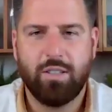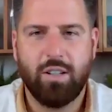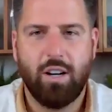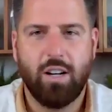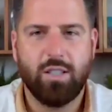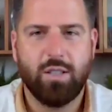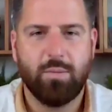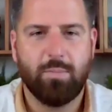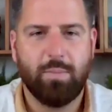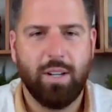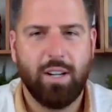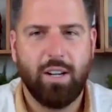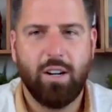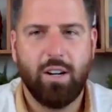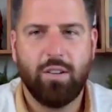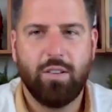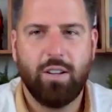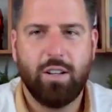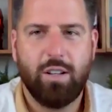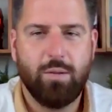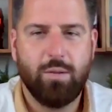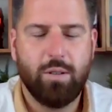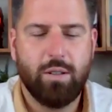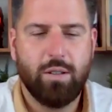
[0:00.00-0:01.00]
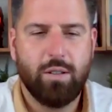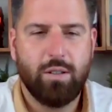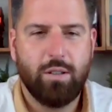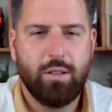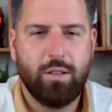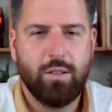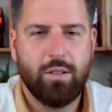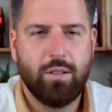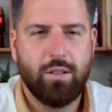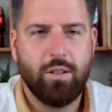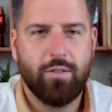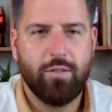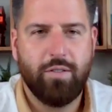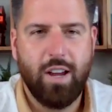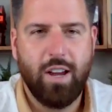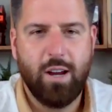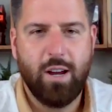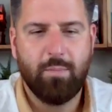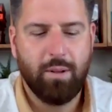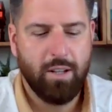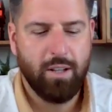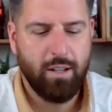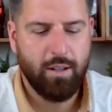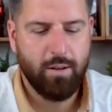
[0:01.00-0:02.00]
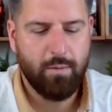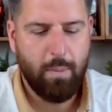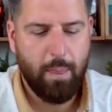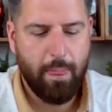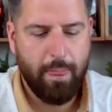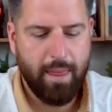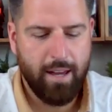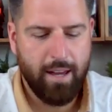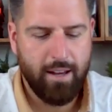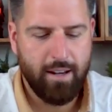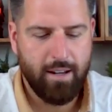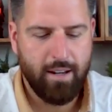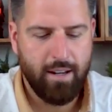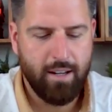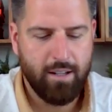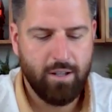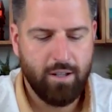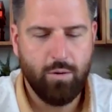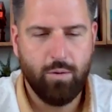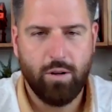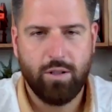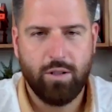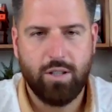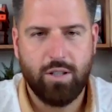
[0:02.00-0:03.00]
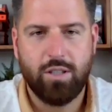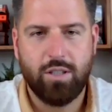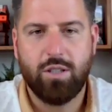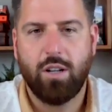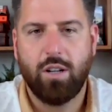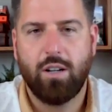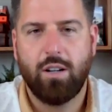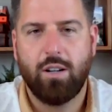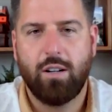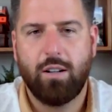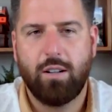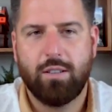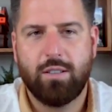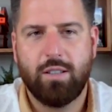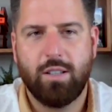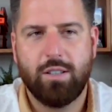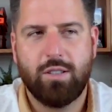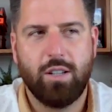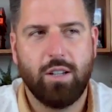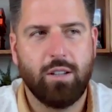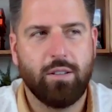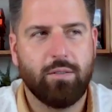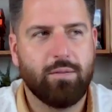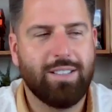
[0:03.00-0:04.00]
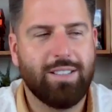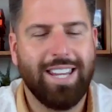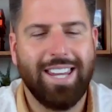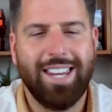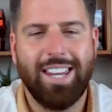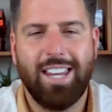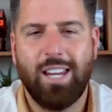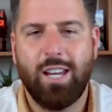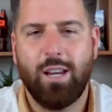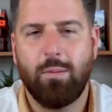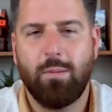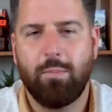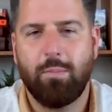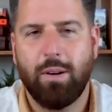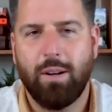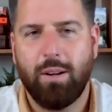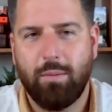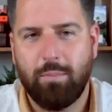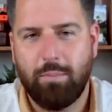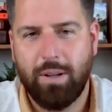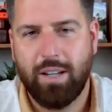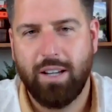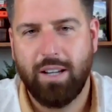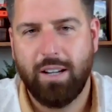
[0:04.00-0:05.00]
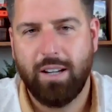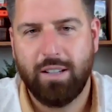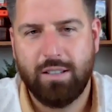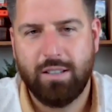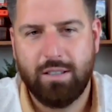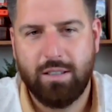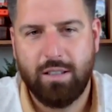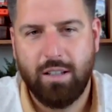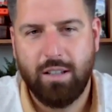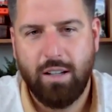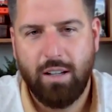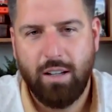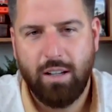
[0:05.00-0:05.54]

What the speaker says: it's awesome to hear that your family and you are such a team, because